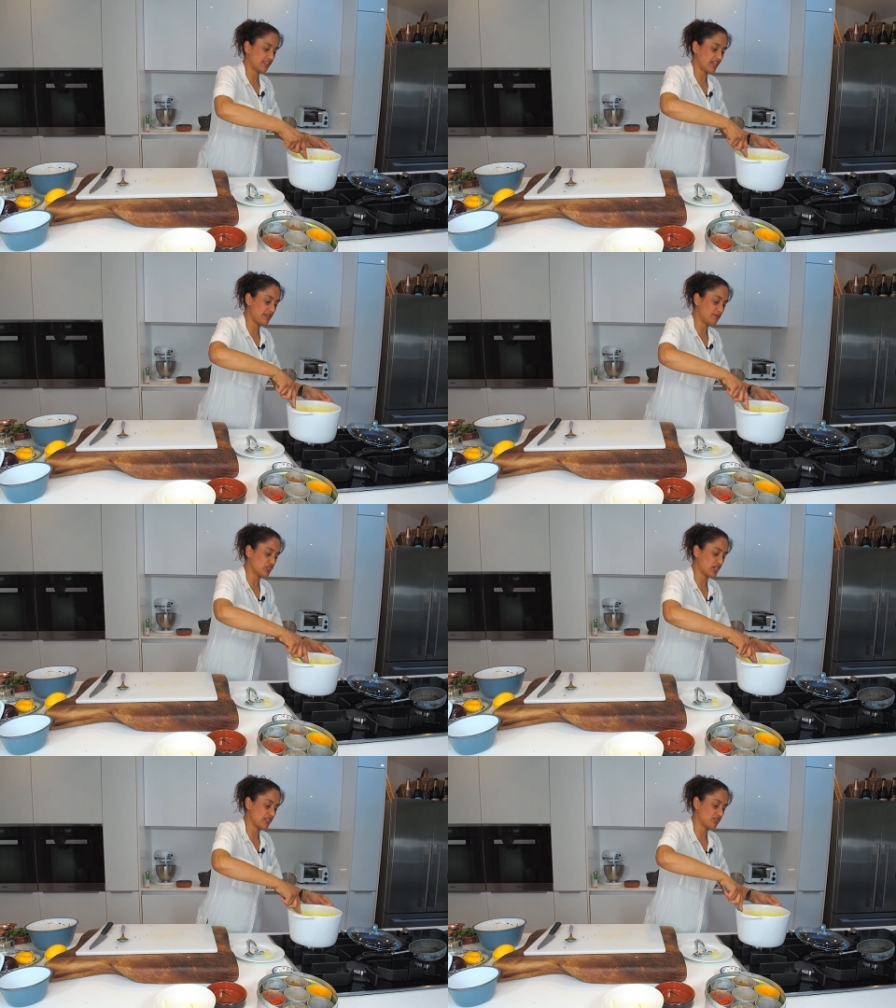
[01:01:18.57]
game
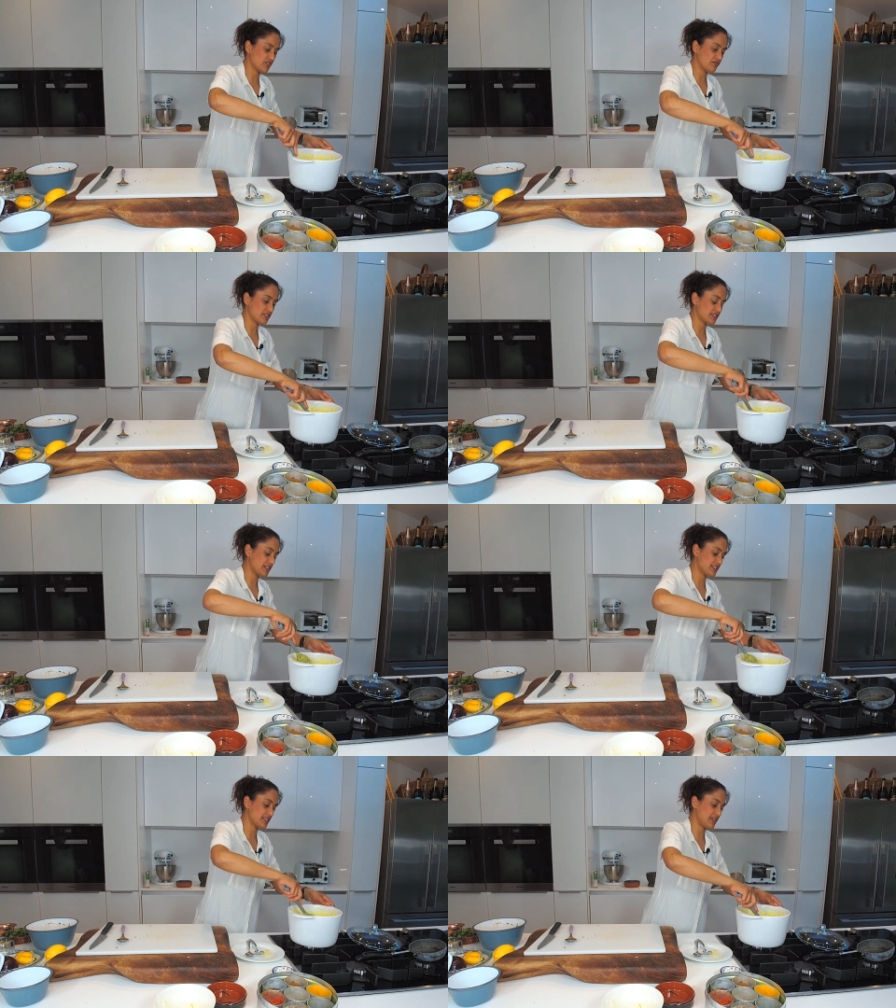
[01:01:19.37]
changer, as
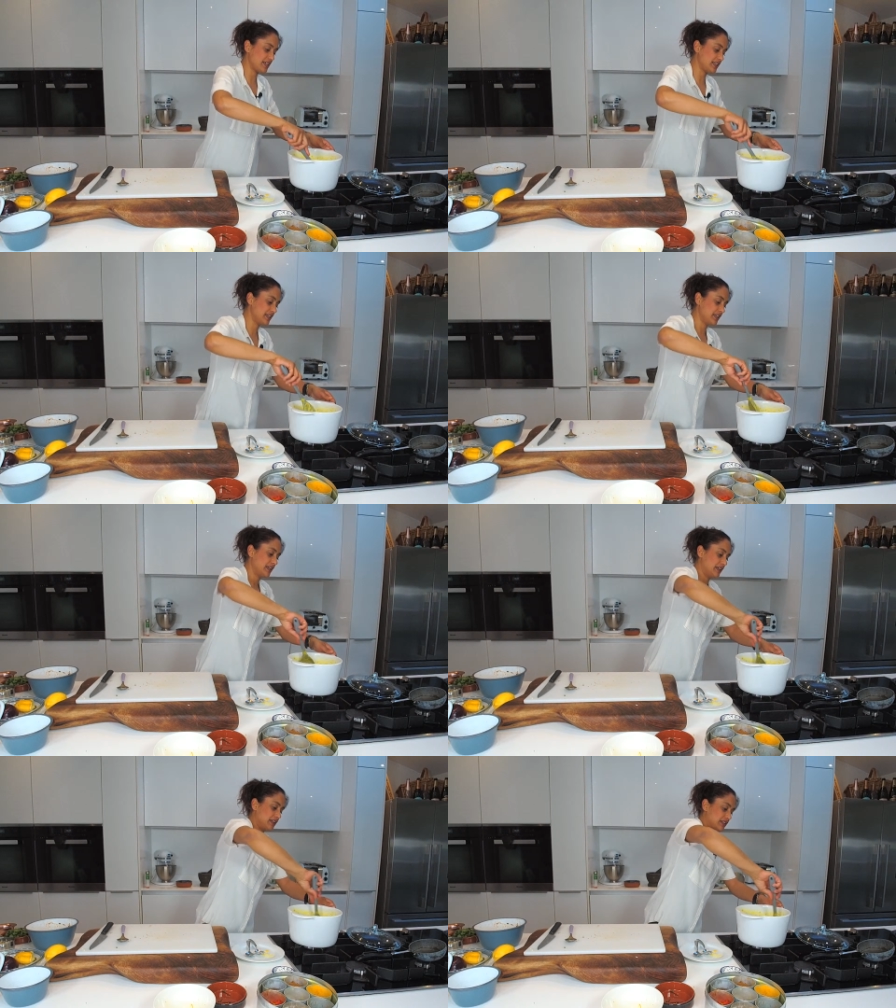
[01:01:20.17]
they say.
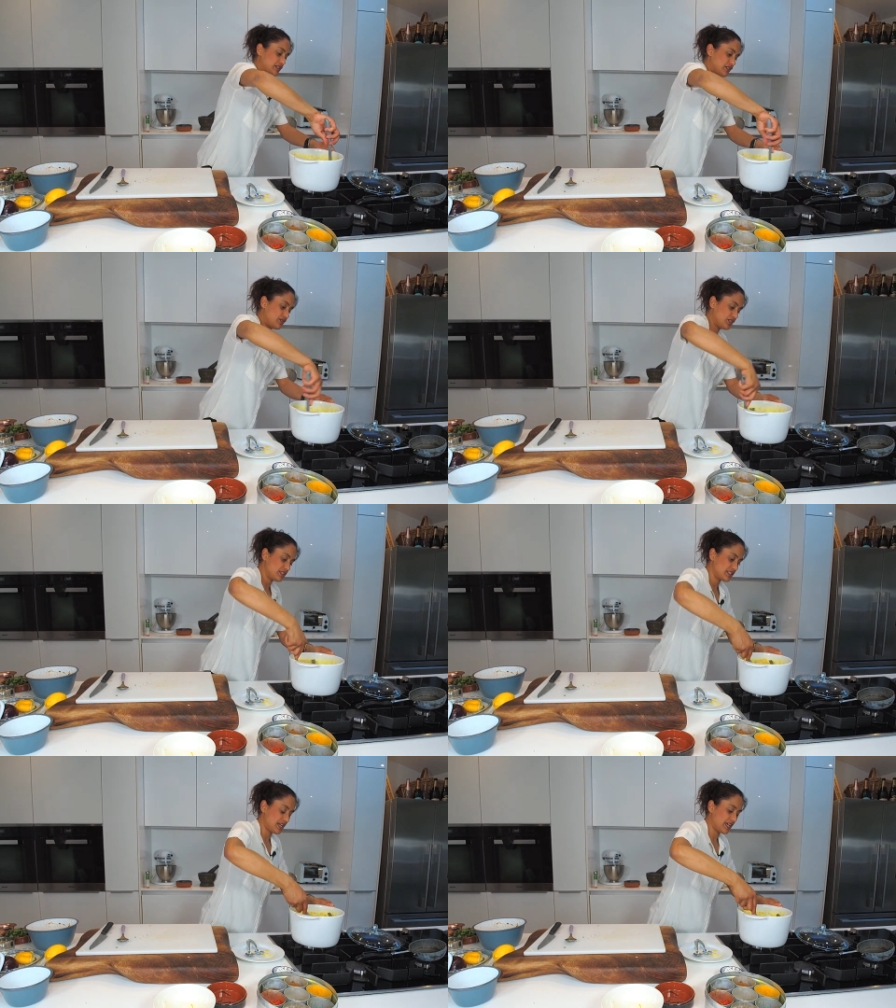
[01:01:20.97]
So
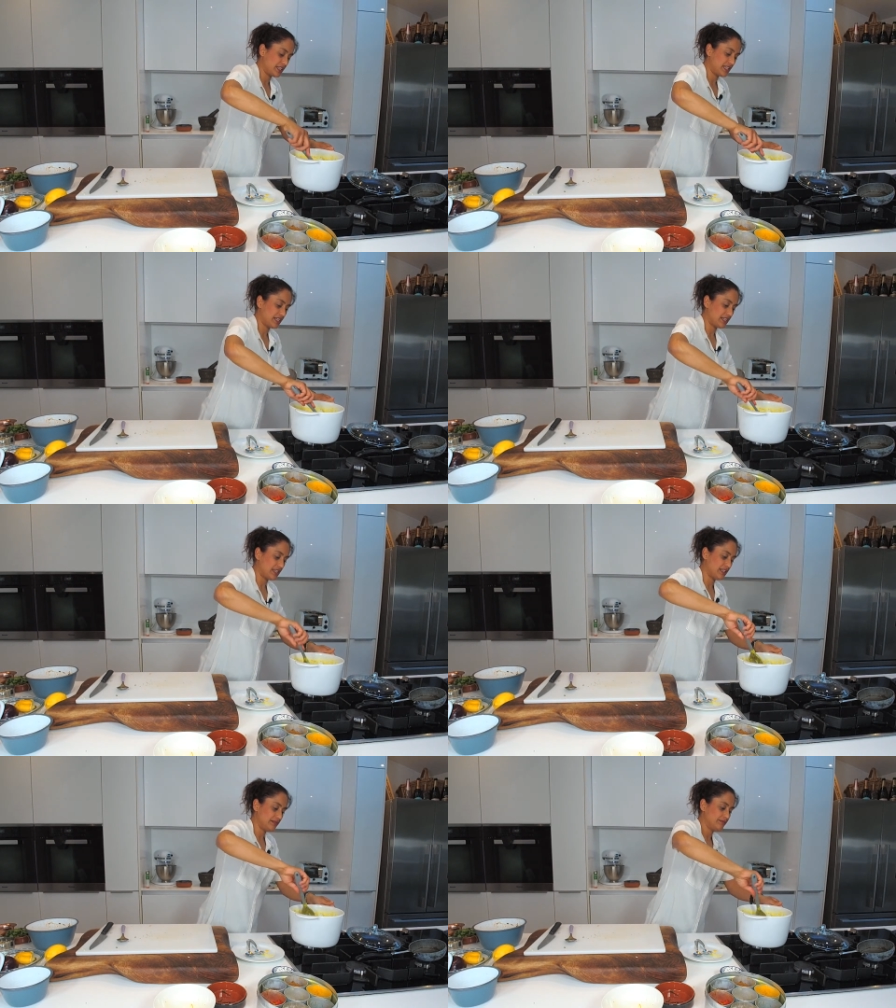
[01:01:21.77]
just add that
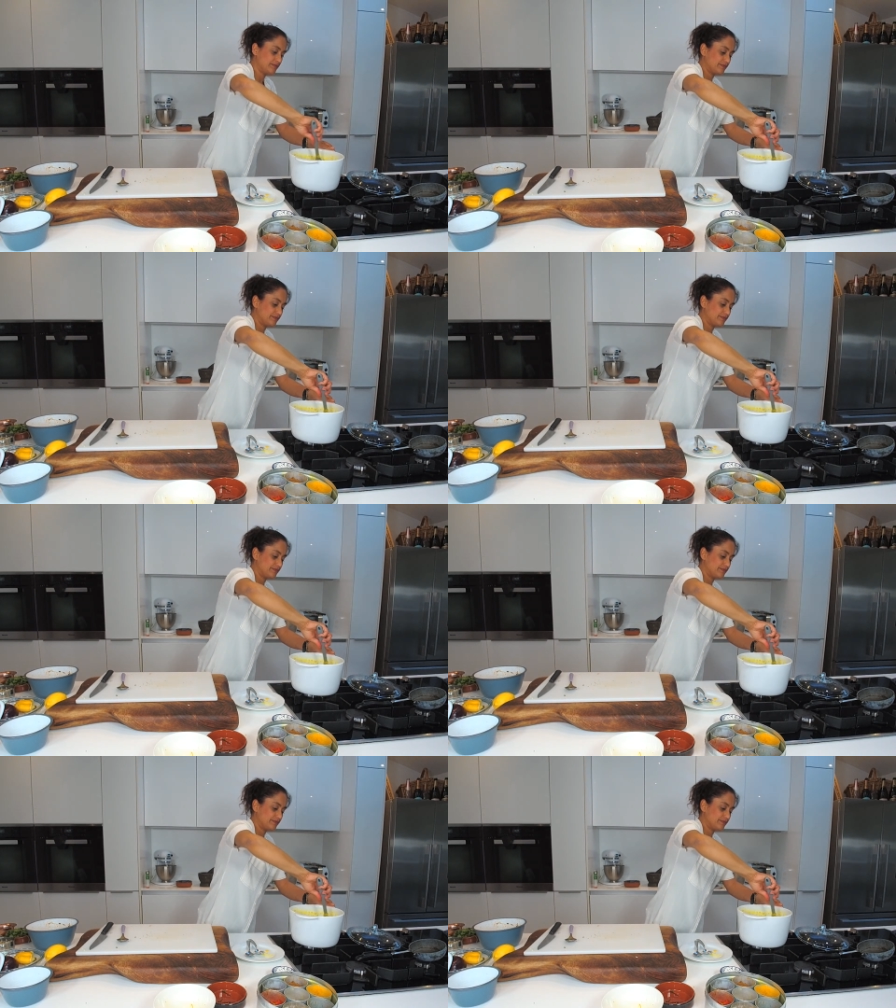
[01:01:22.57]
in.